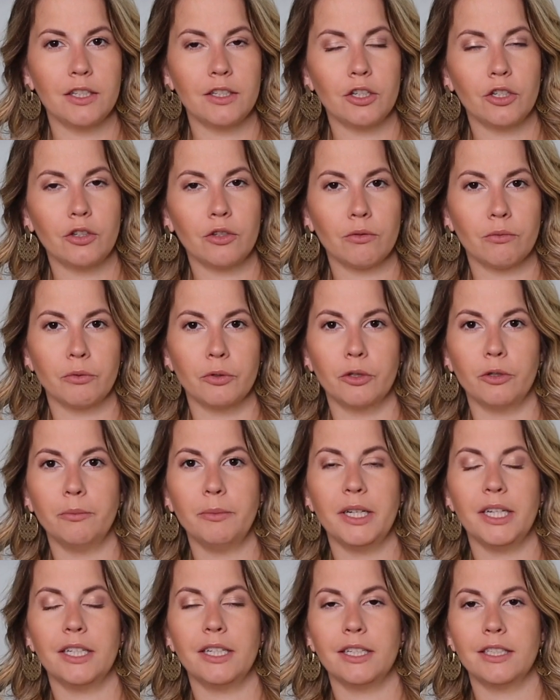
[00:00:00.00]
into the
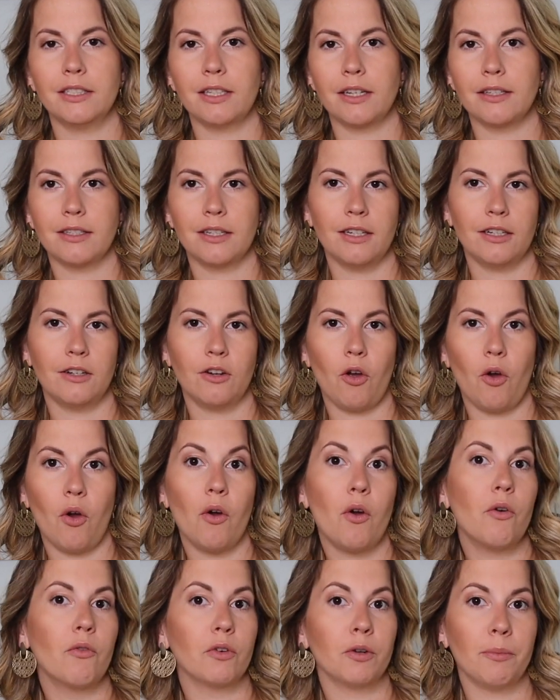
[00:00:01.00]
room and it doesn't
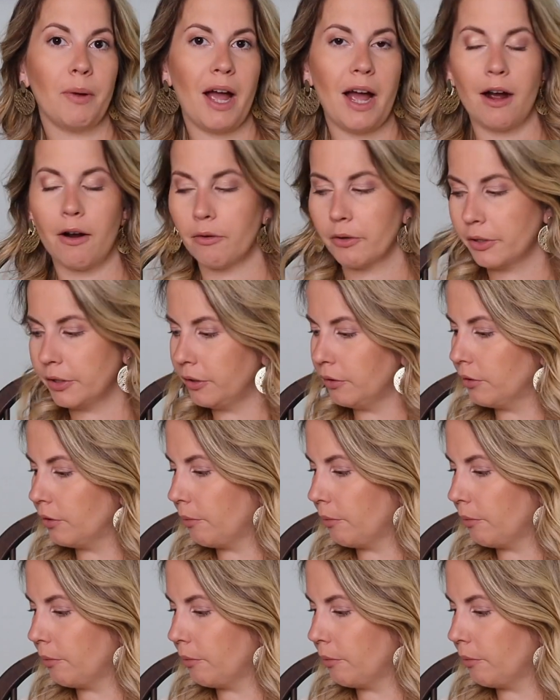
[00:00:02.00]
overpower you